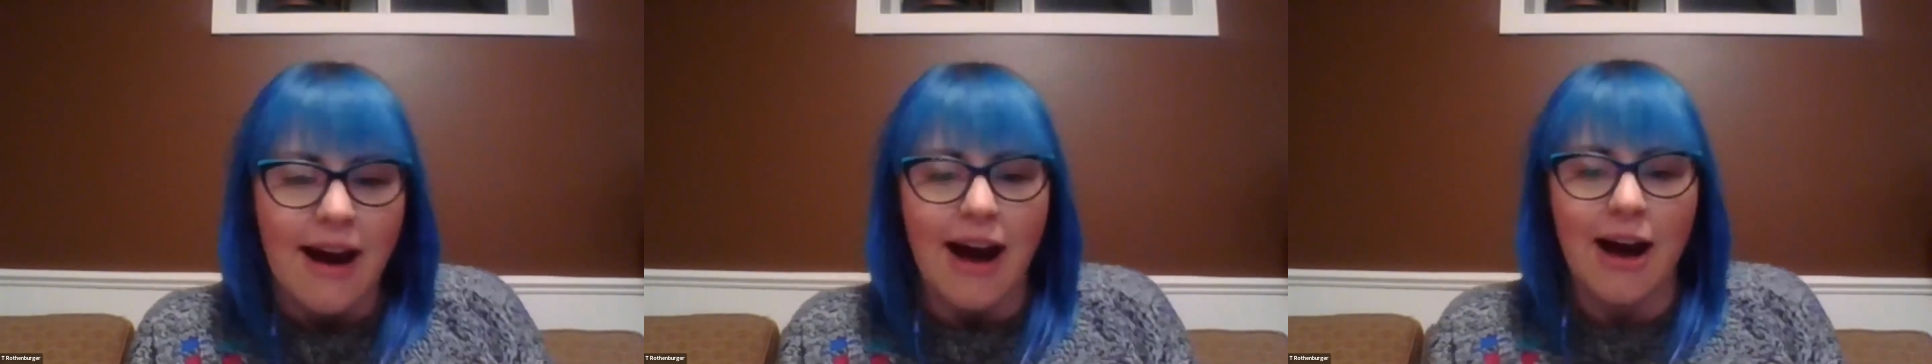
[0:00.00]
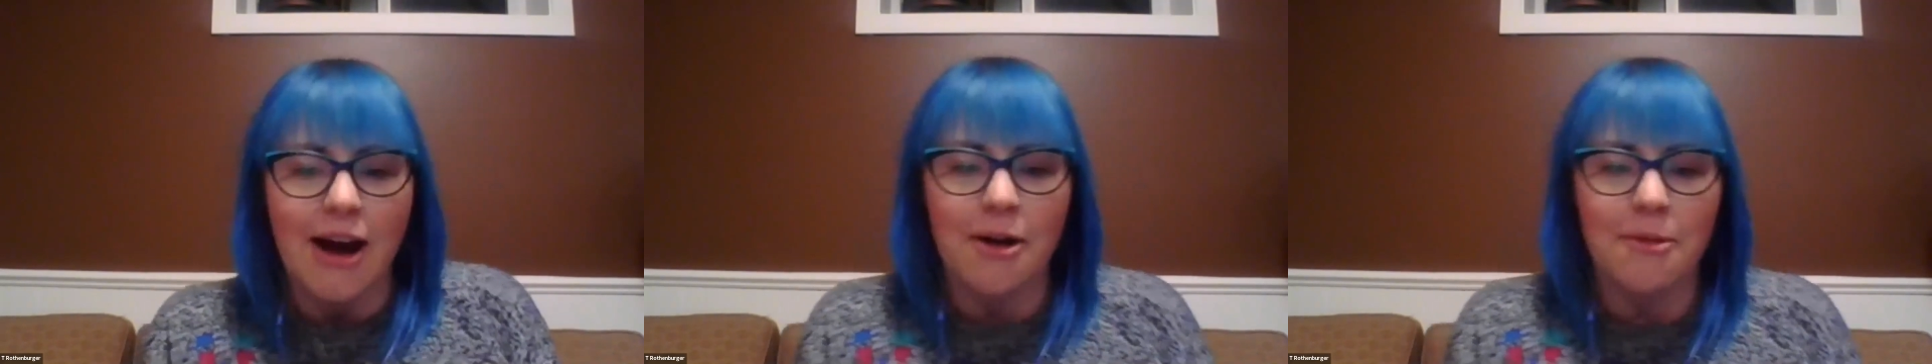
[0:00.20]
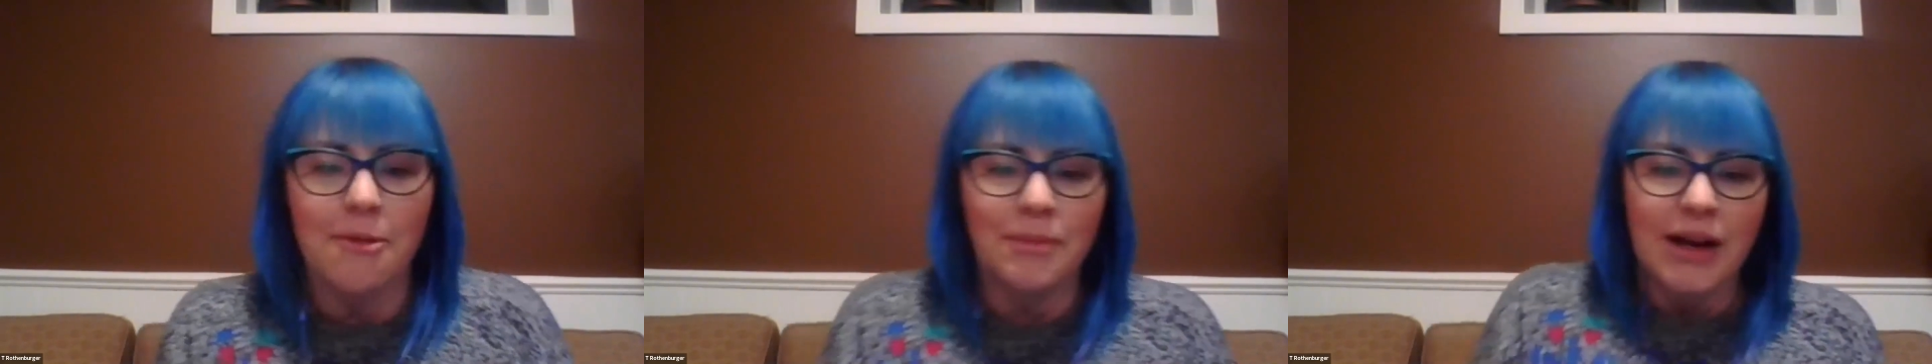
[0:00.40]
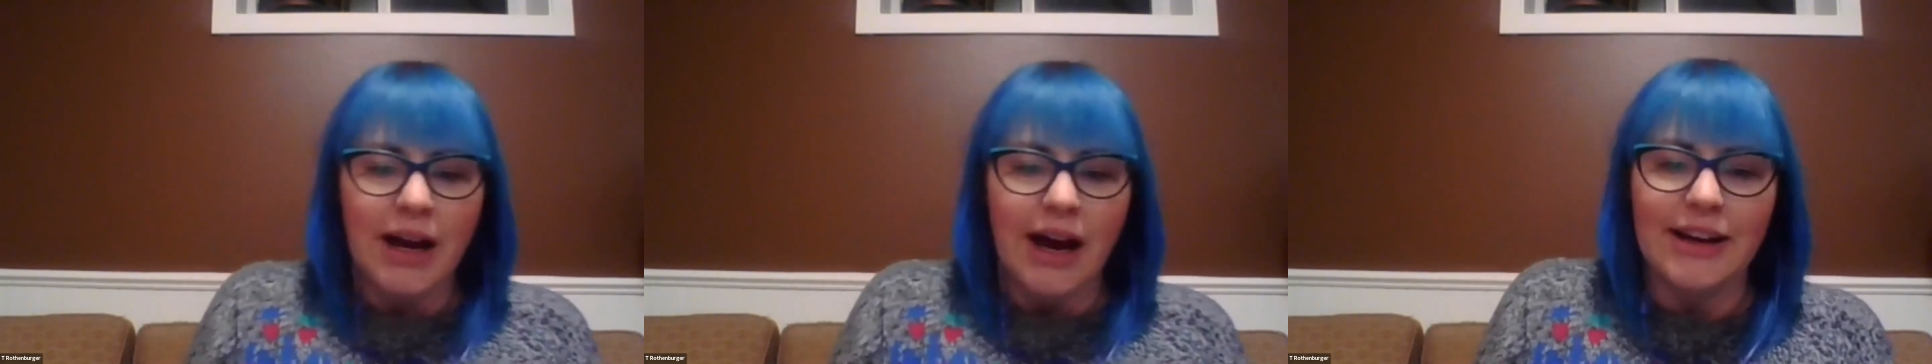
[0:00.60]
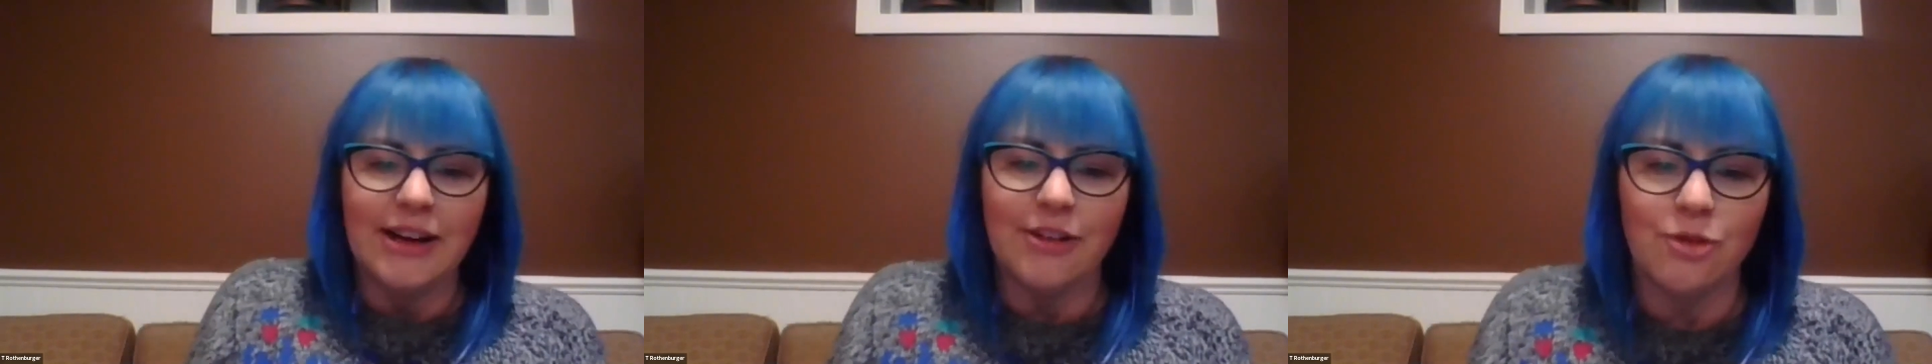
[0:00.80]
um,
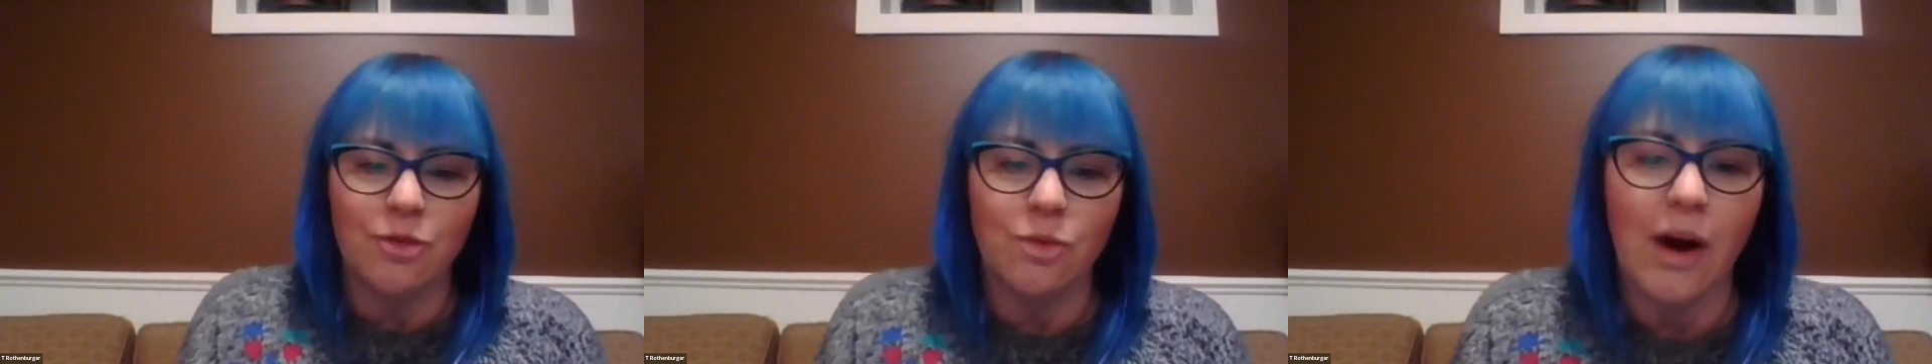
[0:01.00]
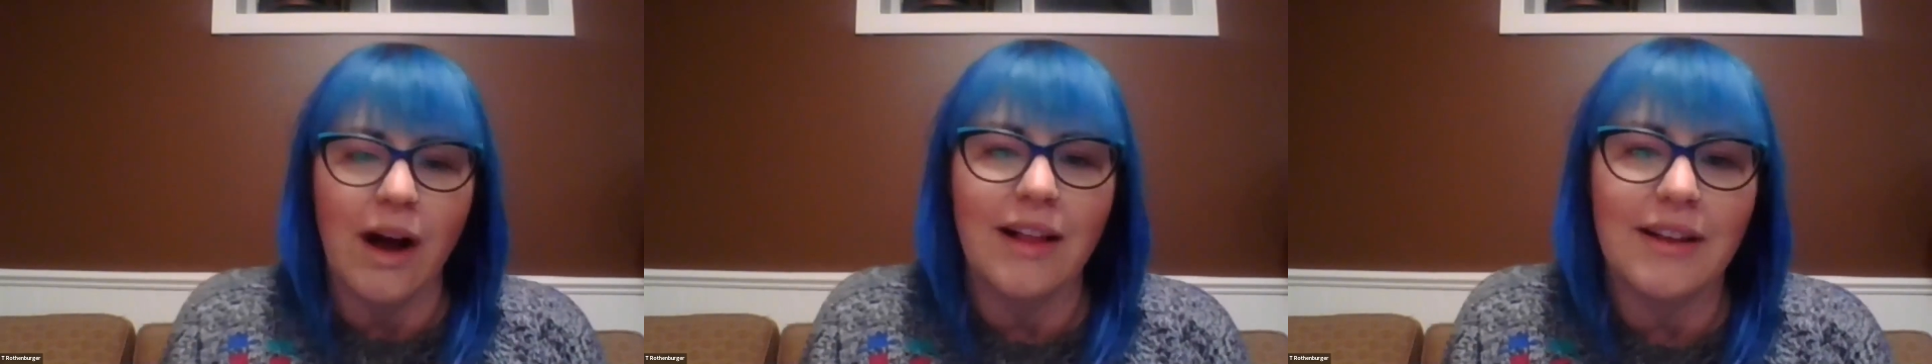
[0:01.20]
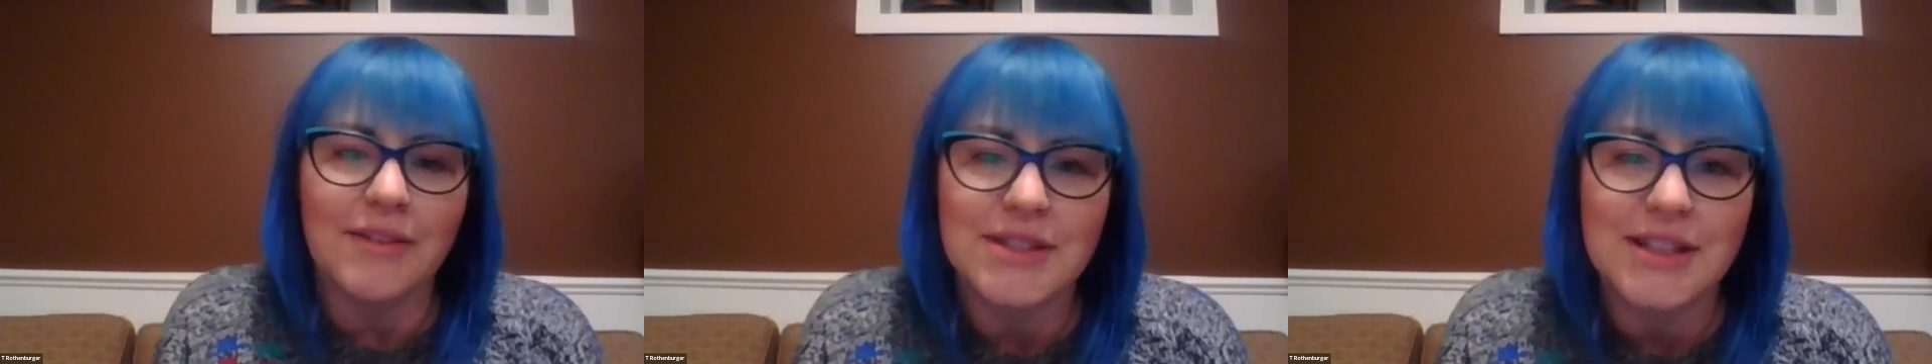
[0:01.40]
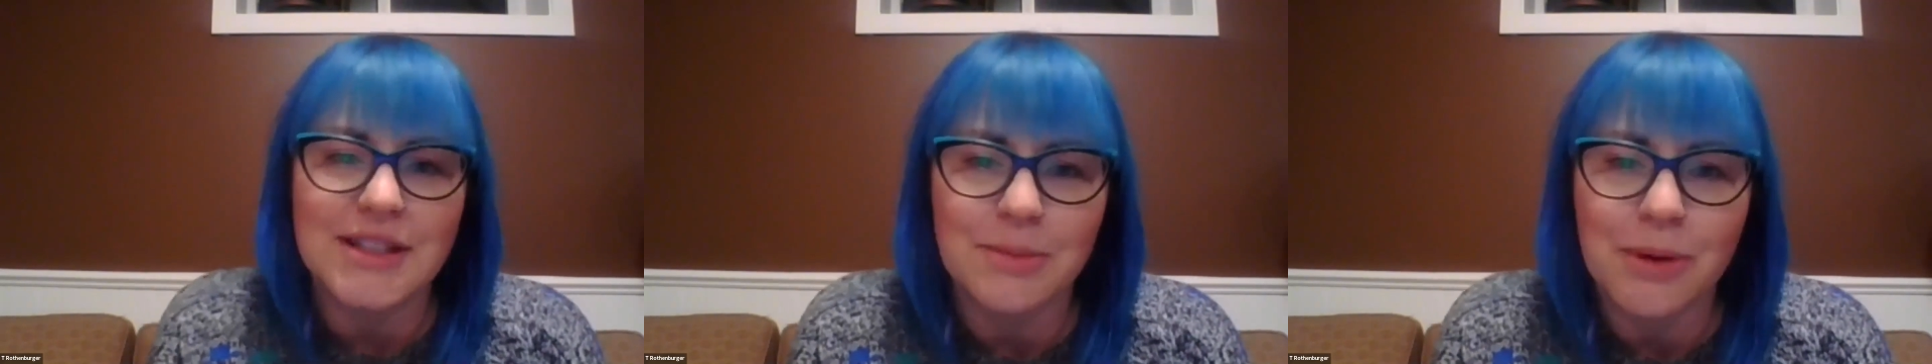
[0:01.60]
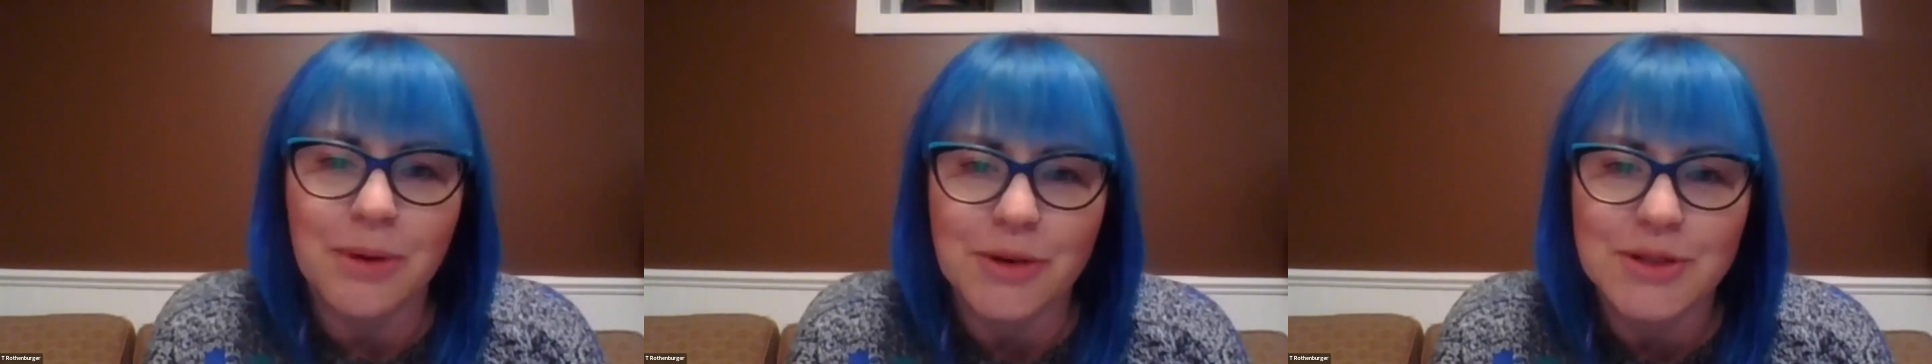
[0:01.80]
kind of while I was in
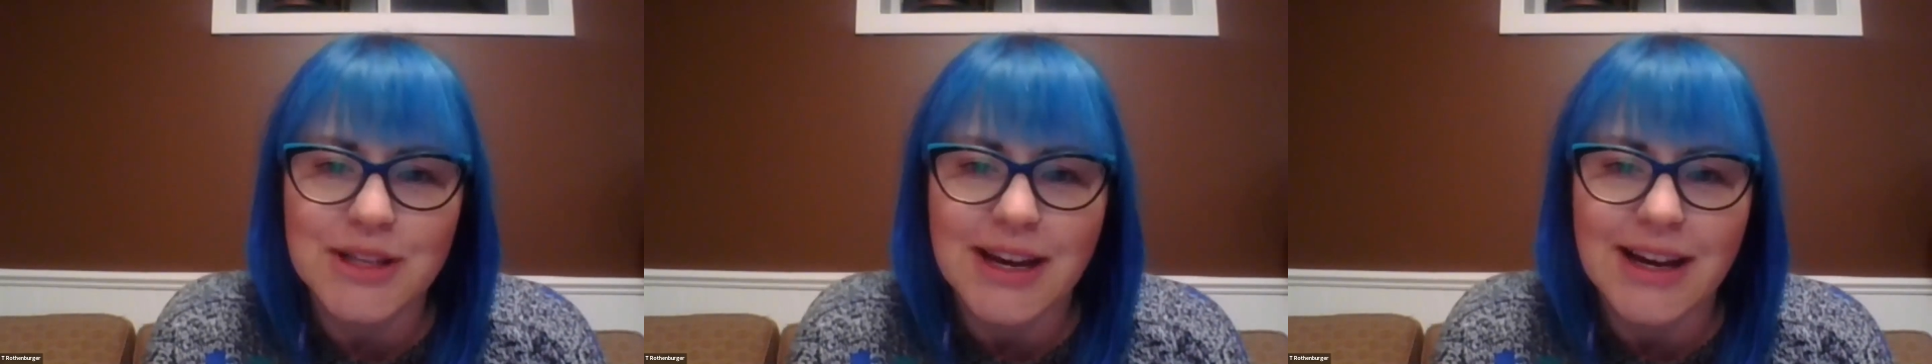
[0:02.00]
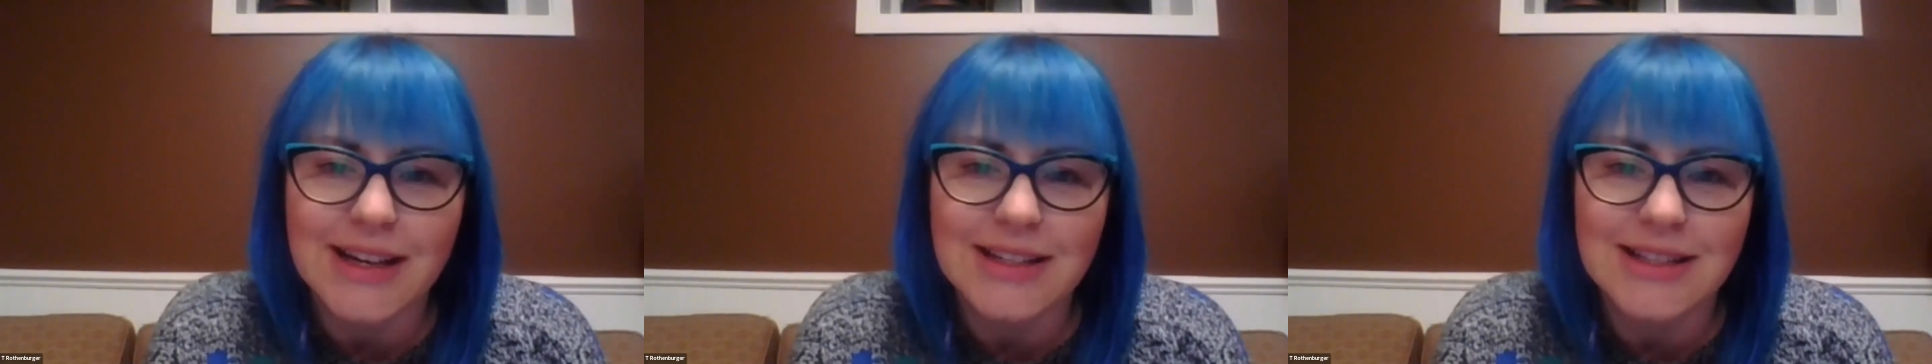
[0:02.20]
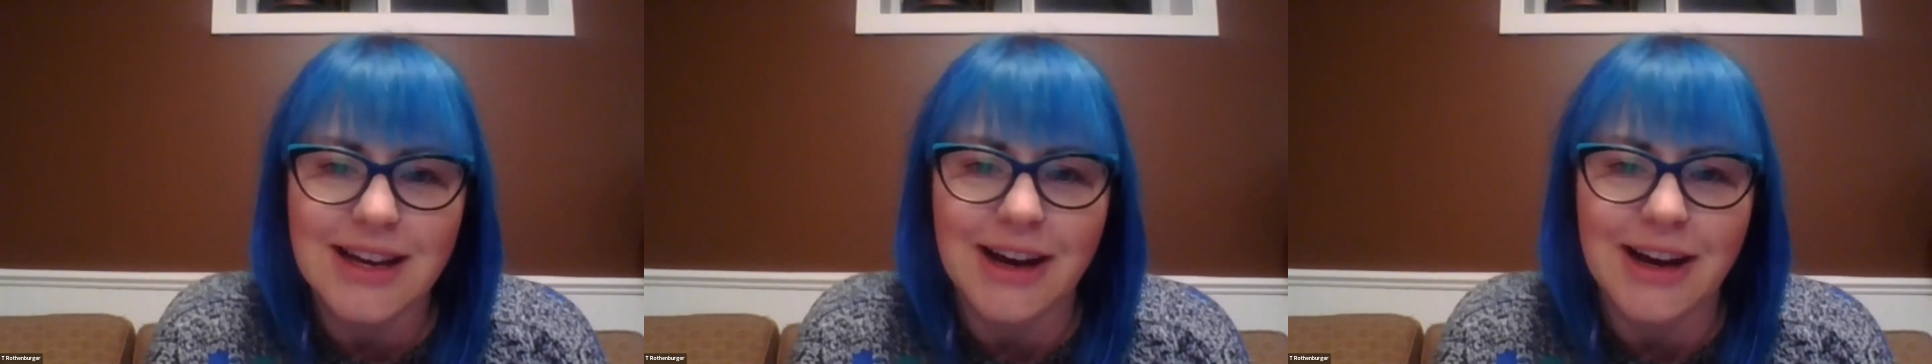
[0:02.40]
the process.